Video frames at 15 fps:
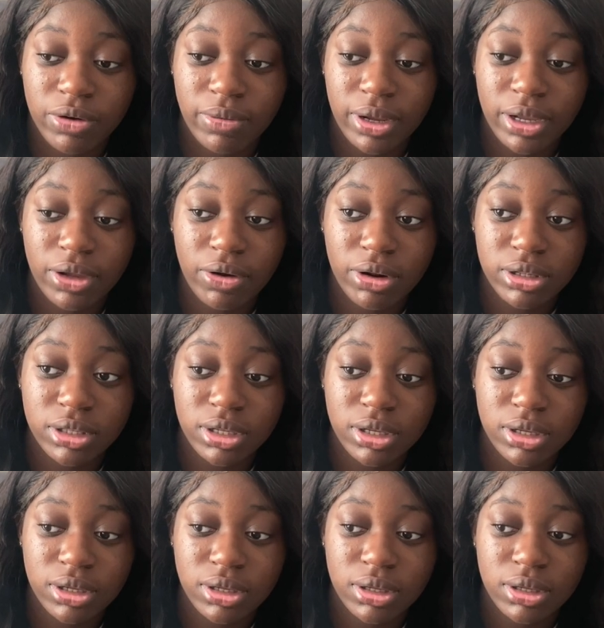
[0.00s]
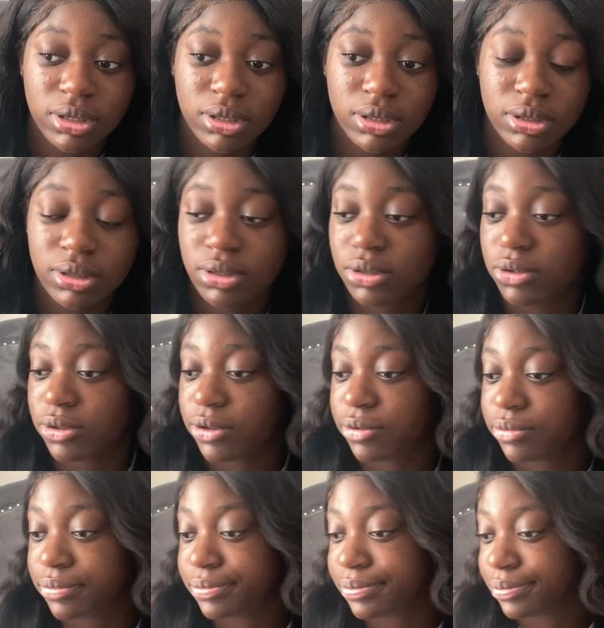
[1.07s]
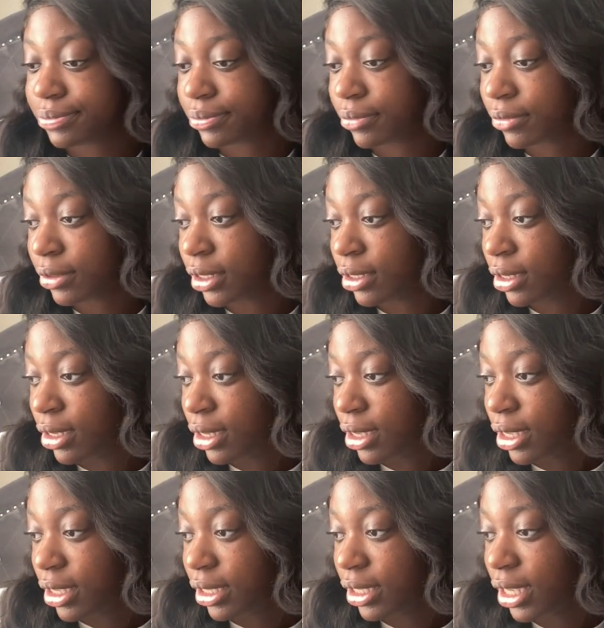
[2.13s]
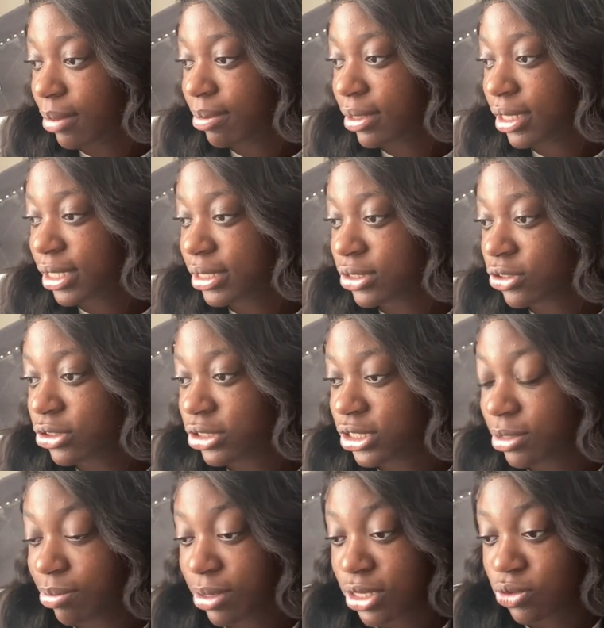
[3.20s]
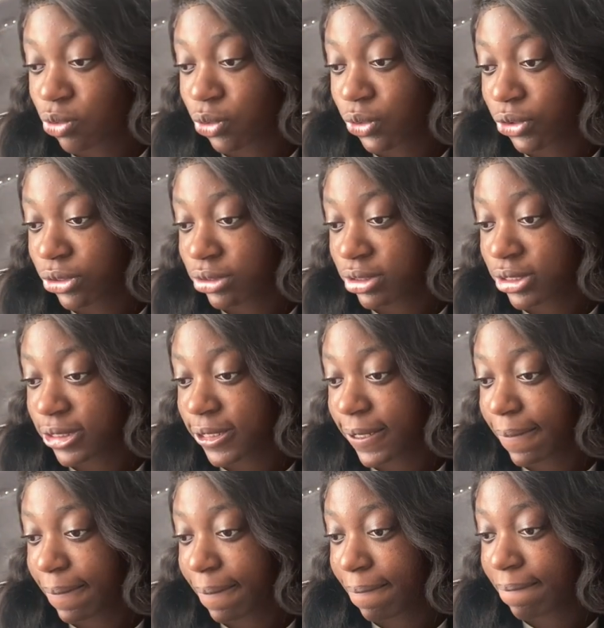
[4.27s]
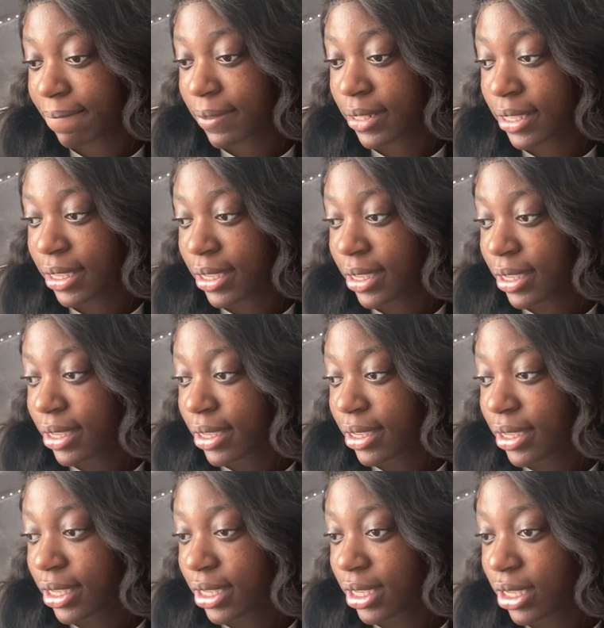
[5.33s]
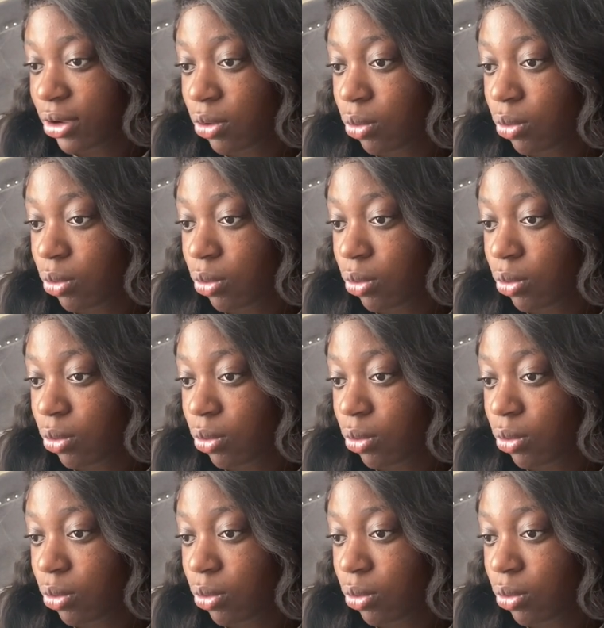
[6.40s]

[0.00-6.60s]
right here, I think. So yeah, but let's start shipping these orders. And